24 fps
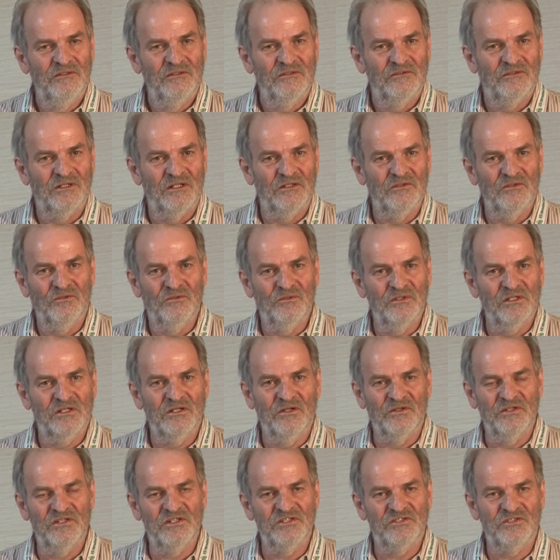then all the
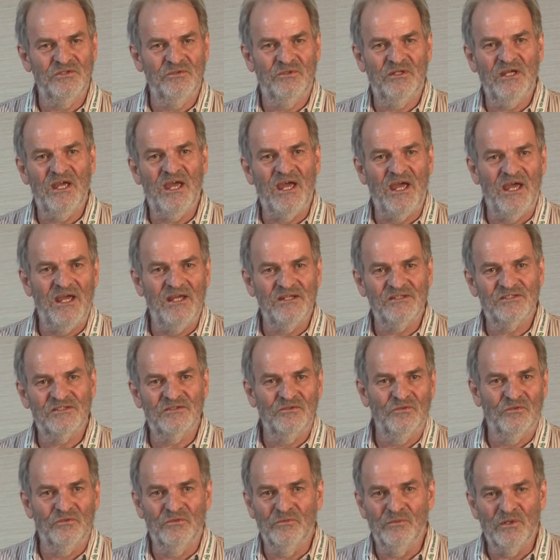colonies you get,
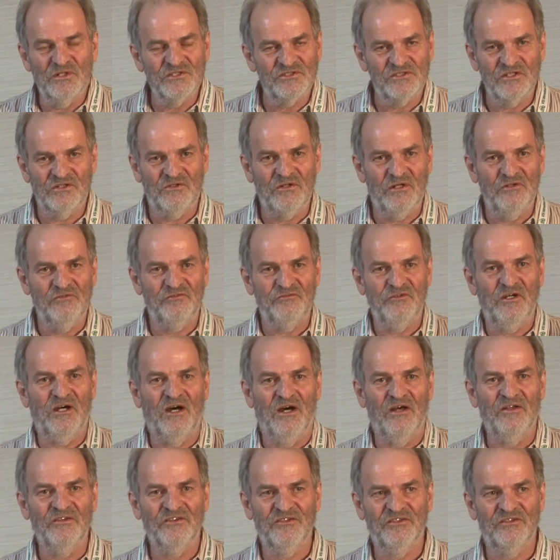or the ones that grow
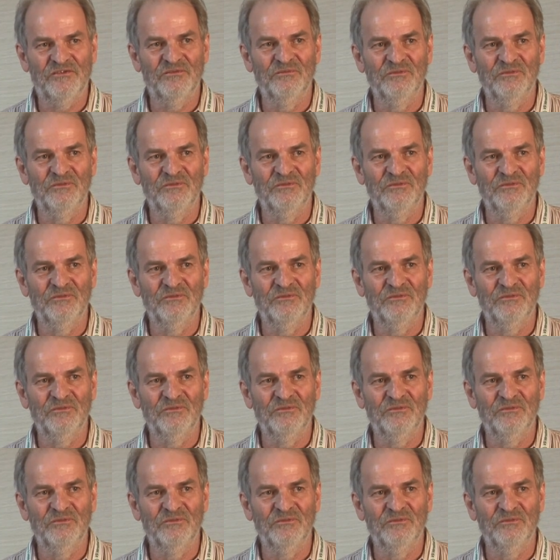fast,